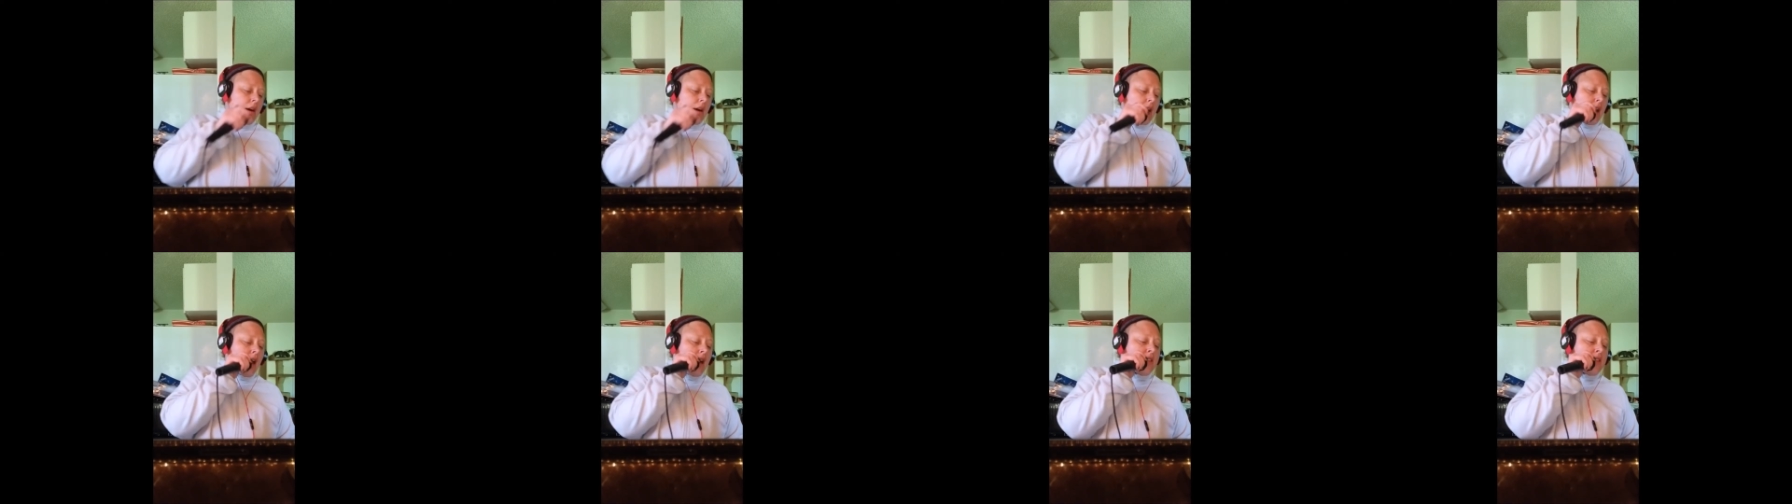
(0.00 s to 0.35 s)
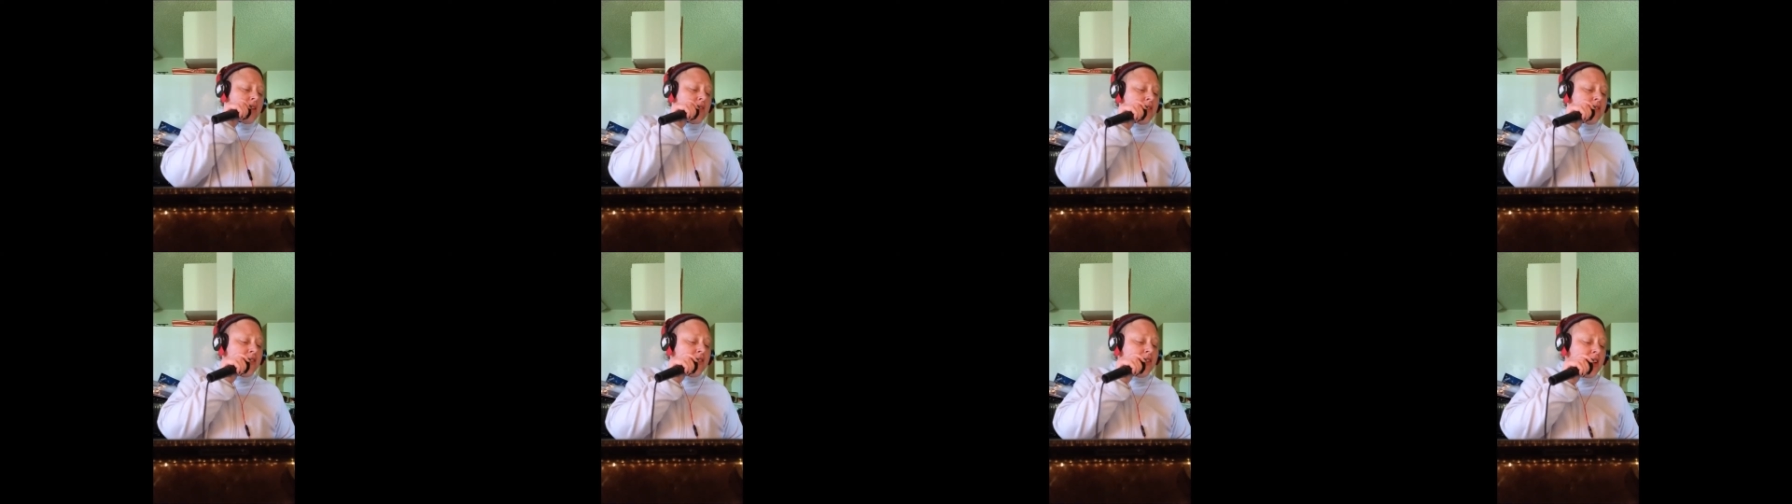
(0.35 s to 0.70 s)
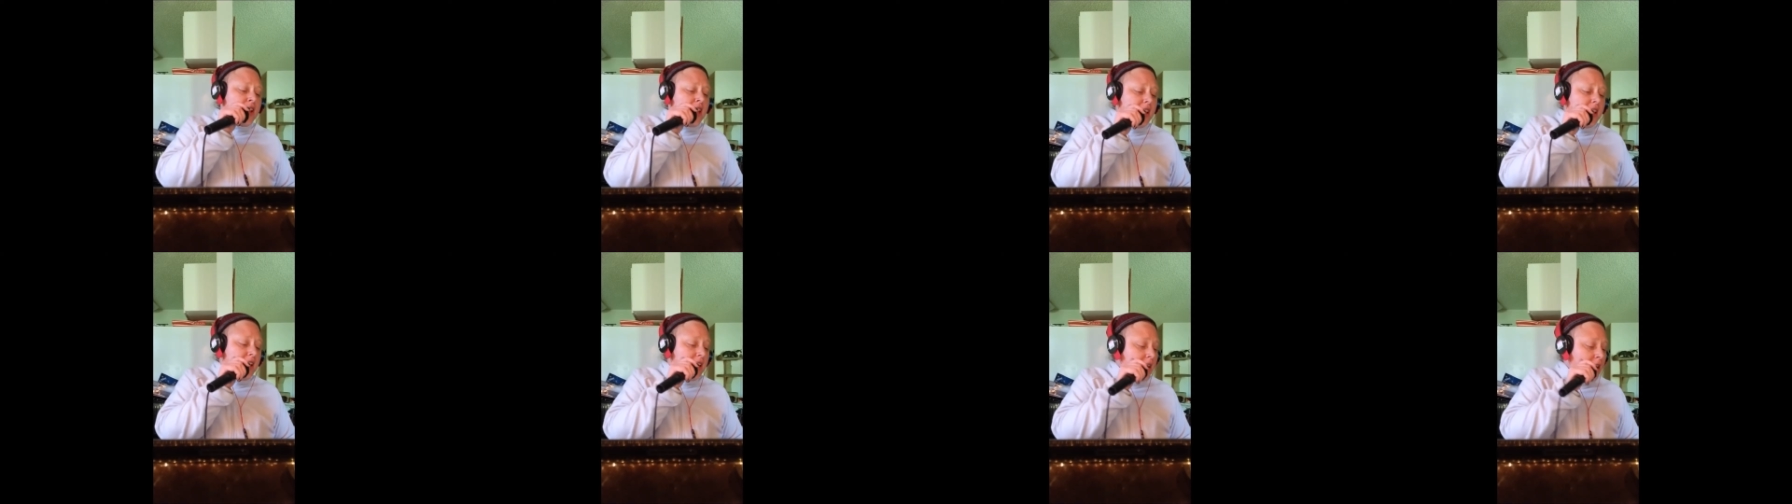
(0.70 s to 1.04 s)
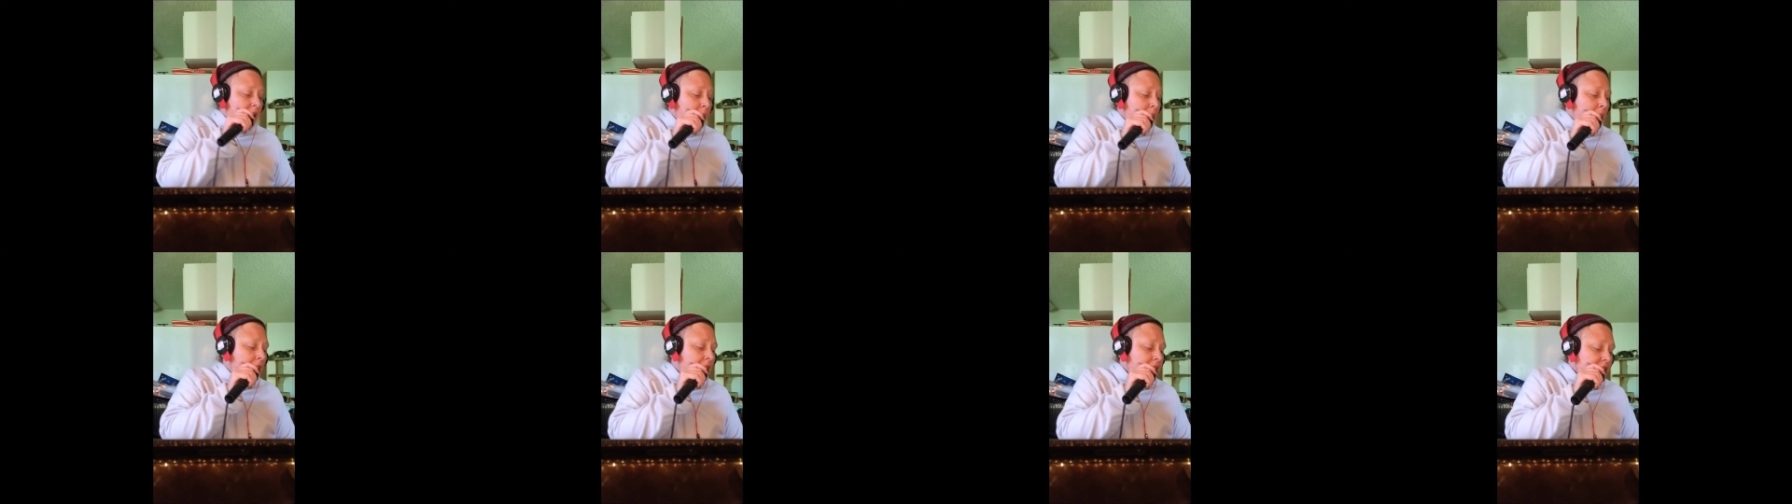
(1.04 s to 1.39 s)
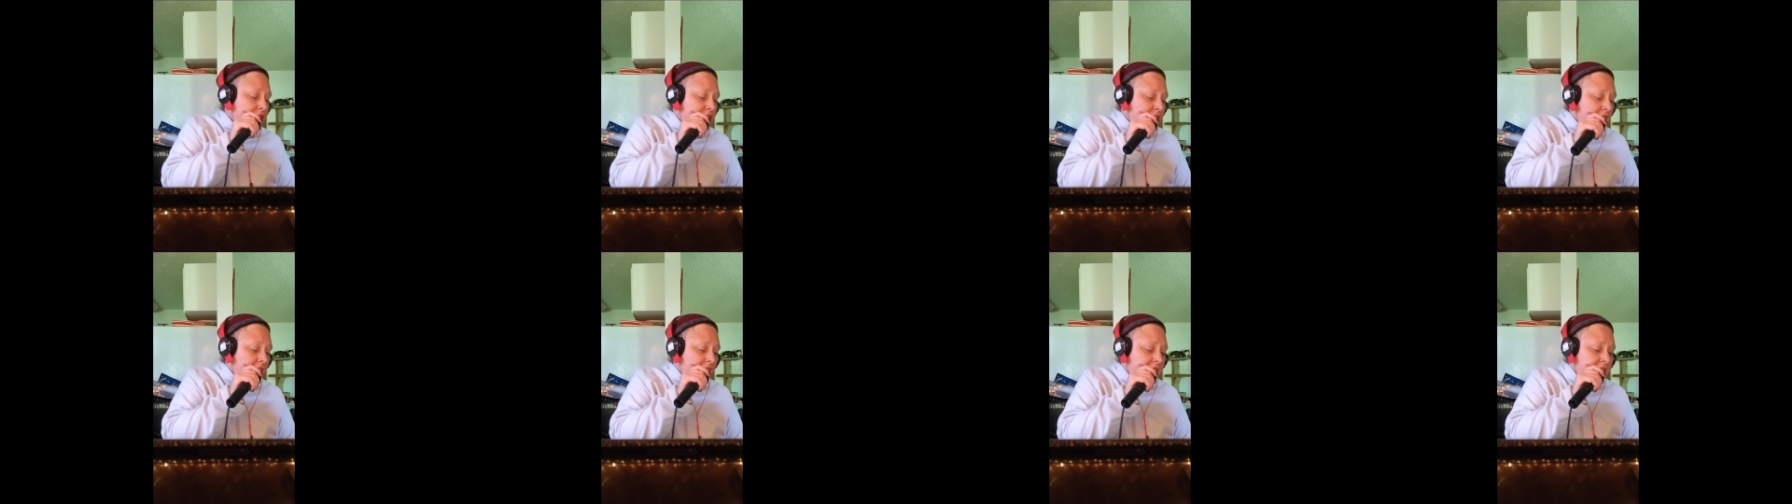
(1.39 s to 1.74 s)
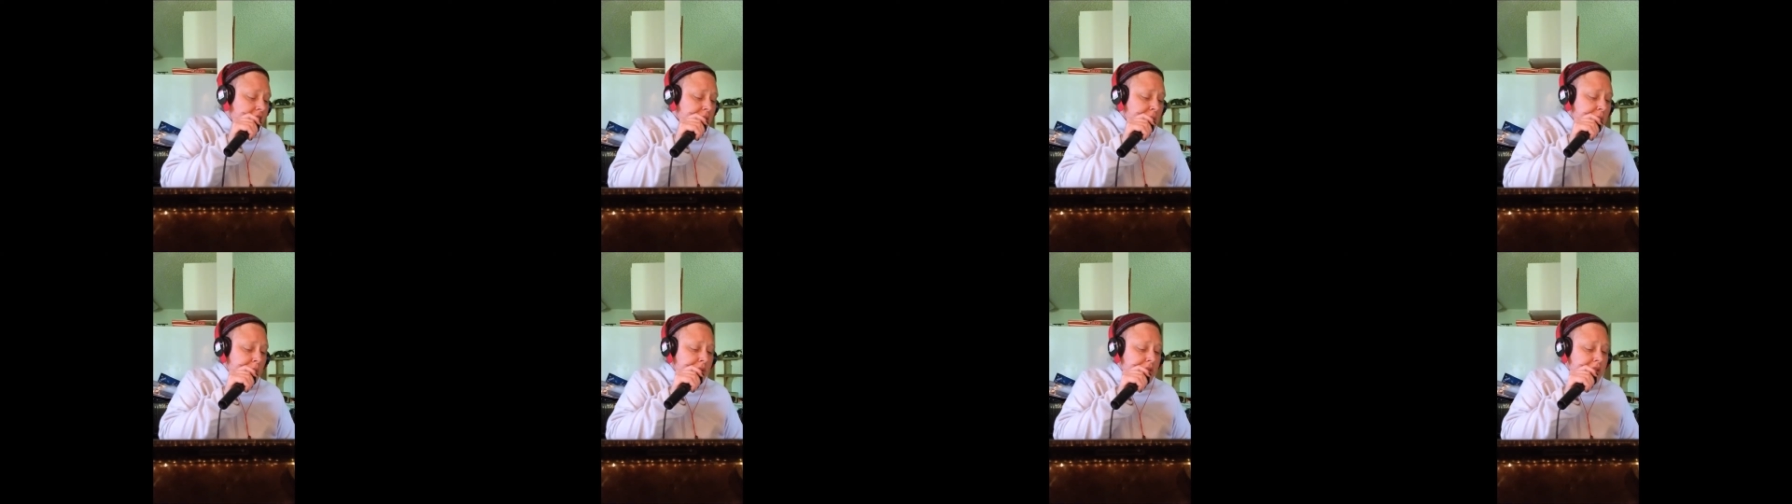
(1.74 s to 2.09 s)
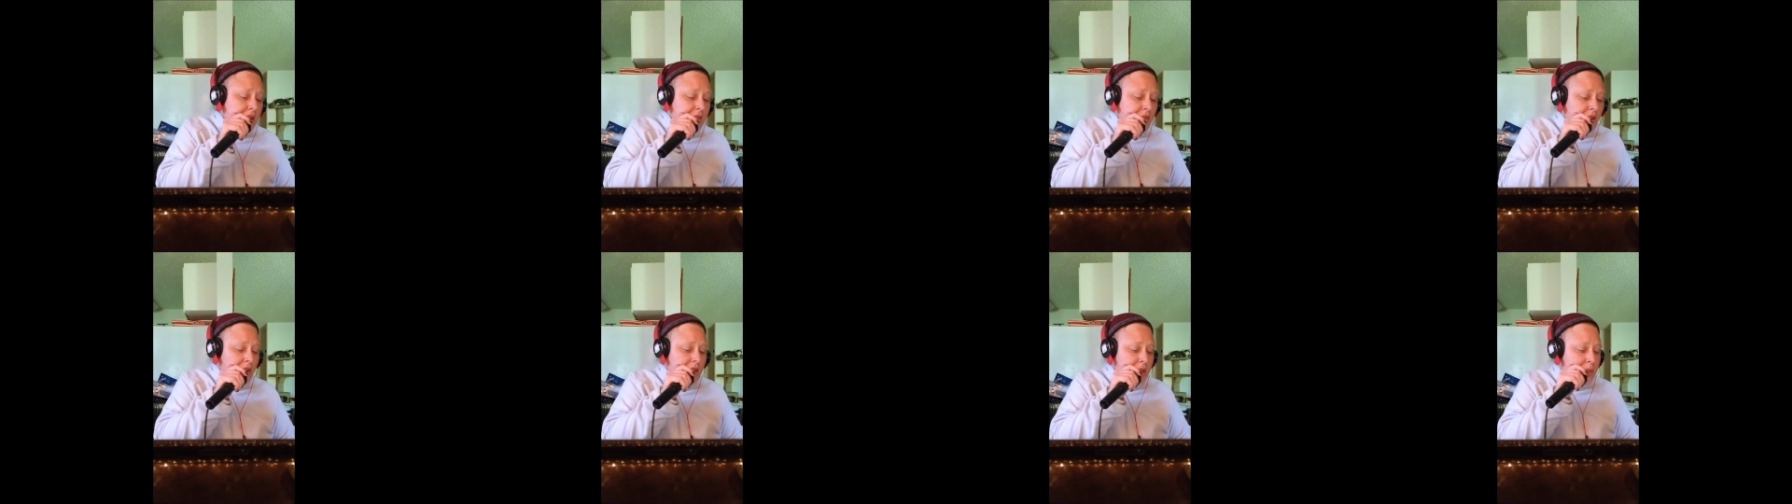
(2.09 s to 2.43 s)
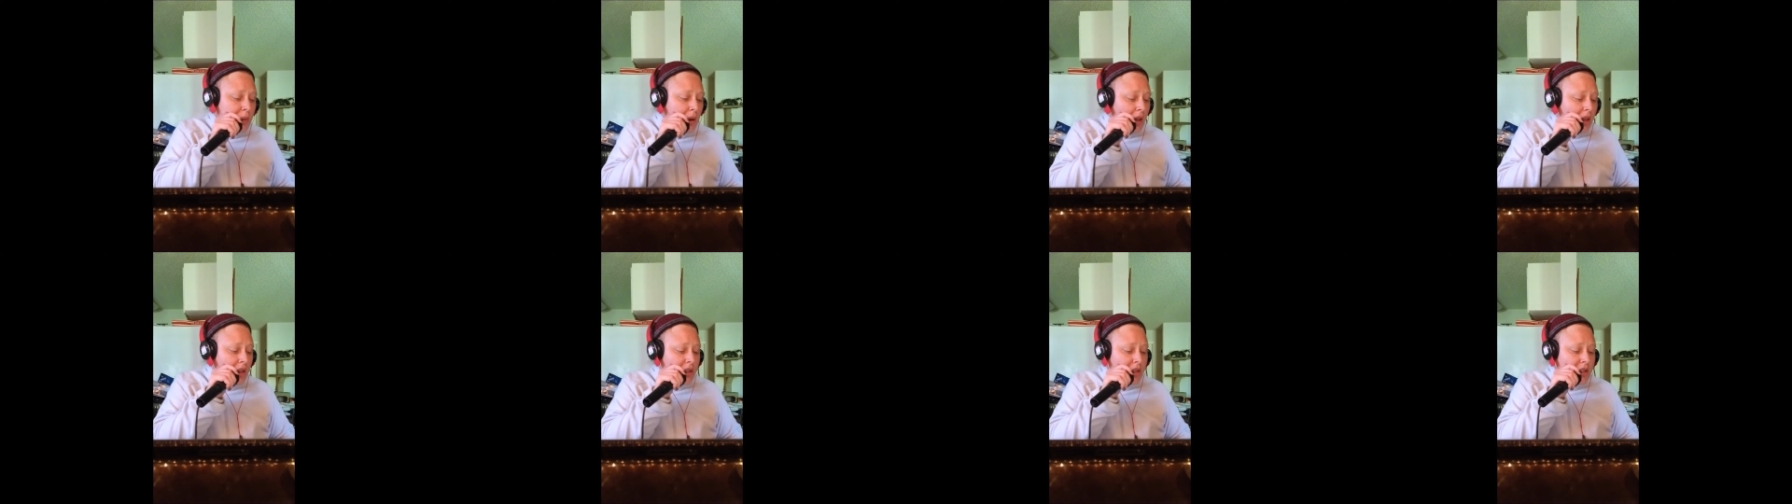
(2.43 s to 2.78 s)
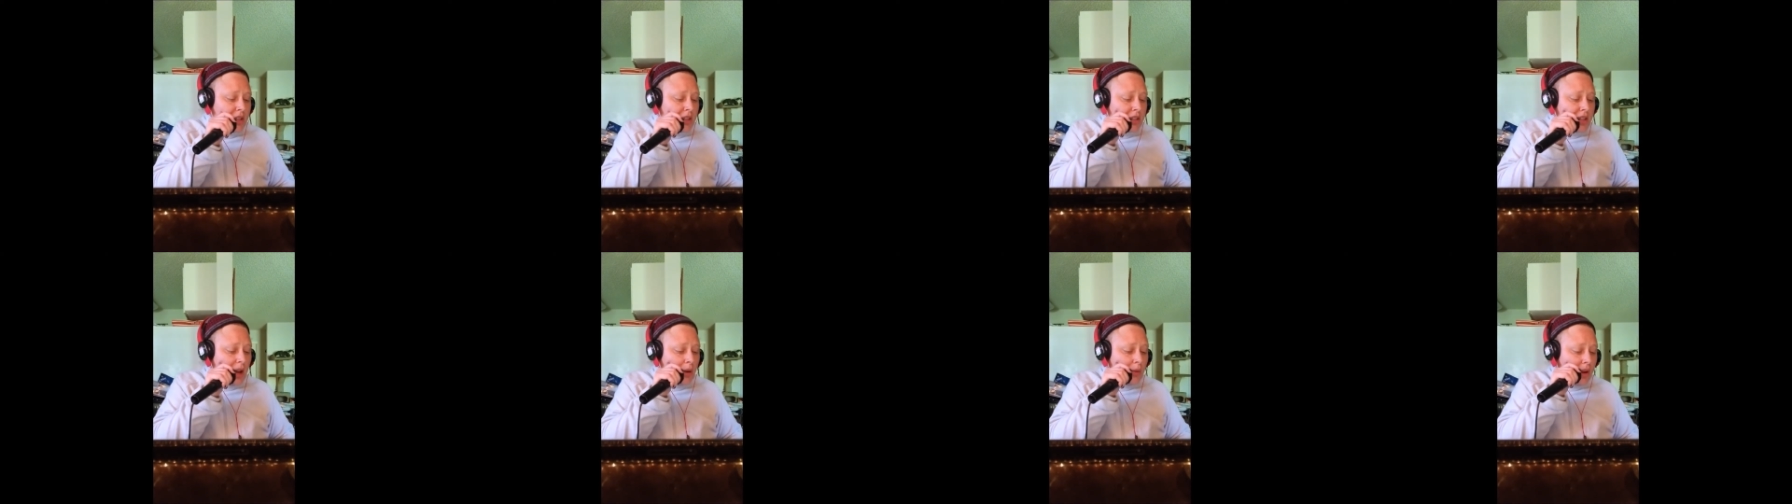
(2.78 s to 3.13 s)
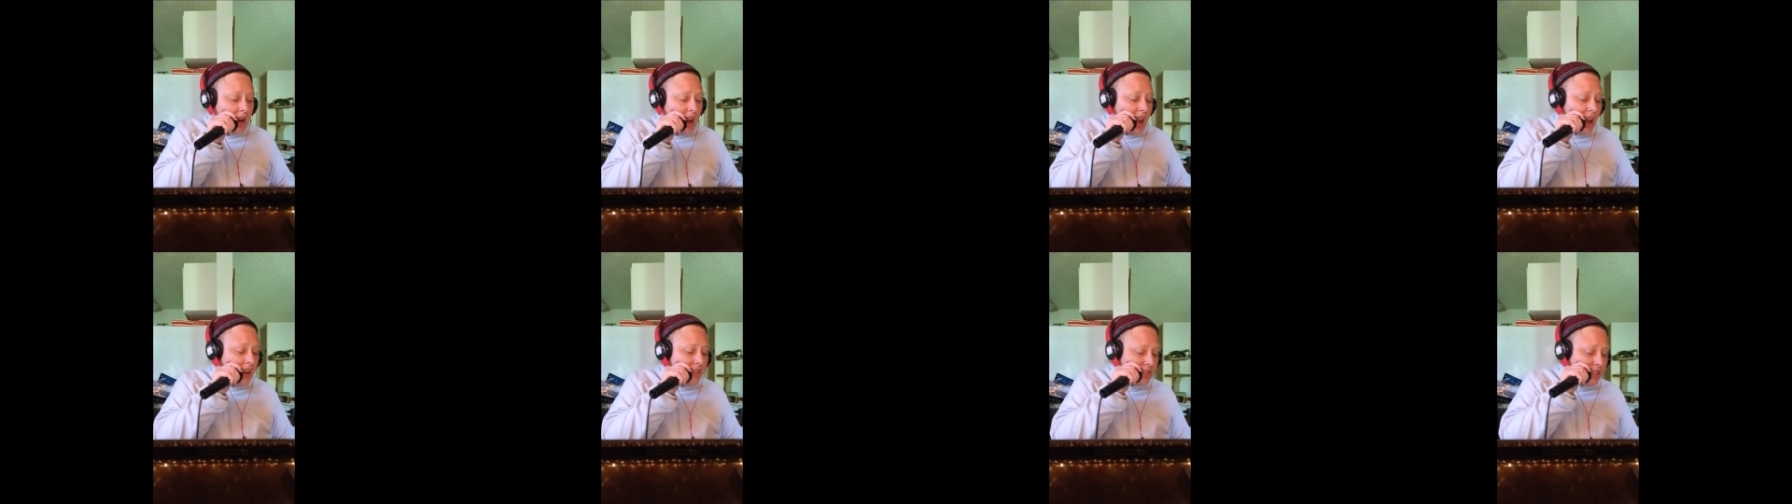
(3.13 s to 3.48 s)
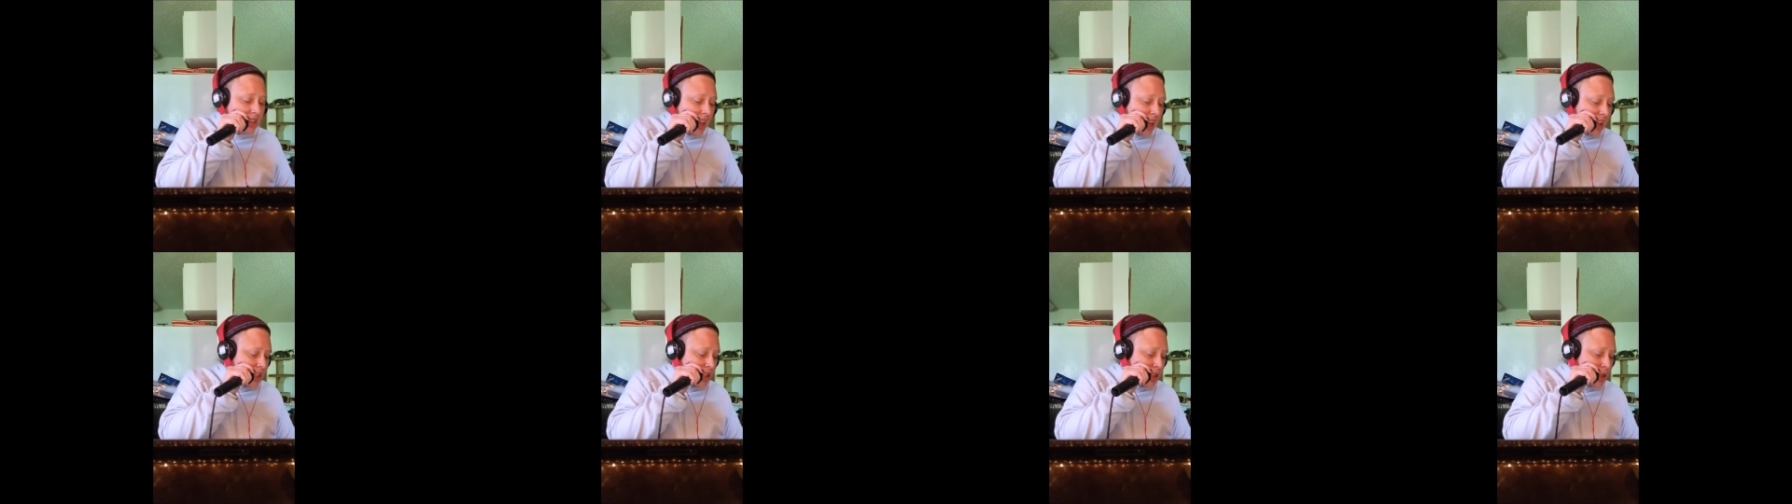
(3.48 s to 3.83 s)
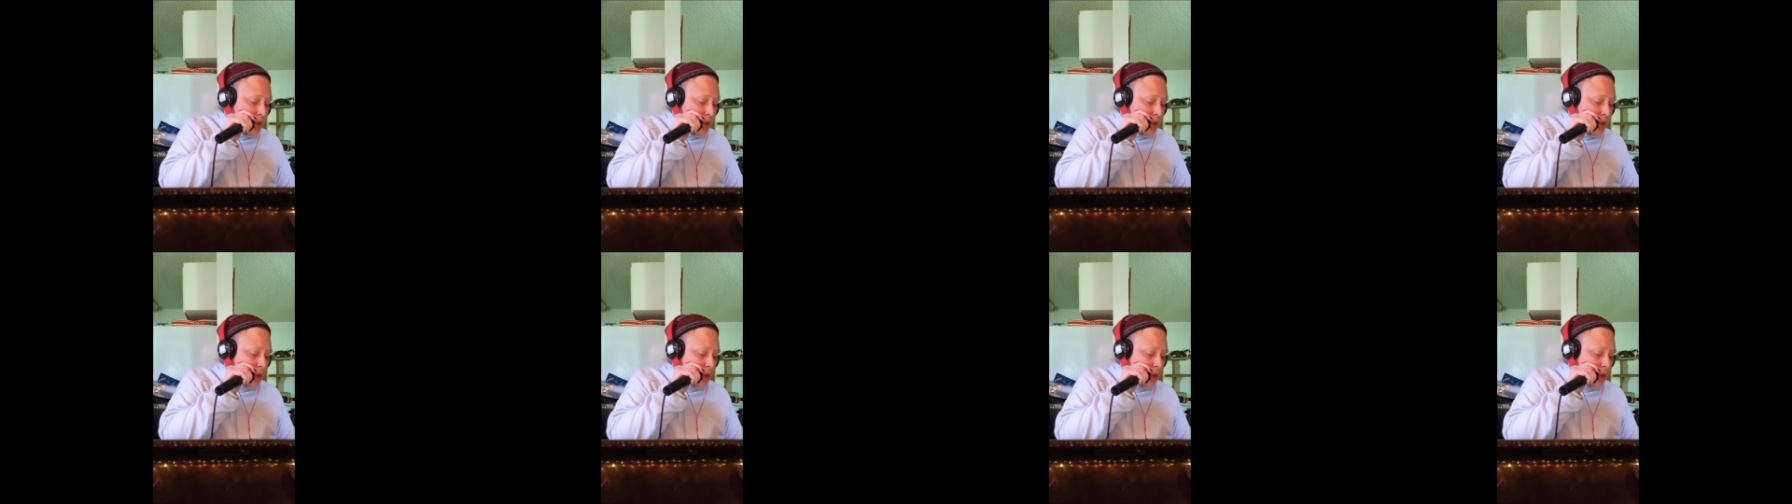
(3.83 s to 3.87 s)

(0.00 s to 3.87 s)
I'll never forget it, an apologetic. This was never as polished as I would have liked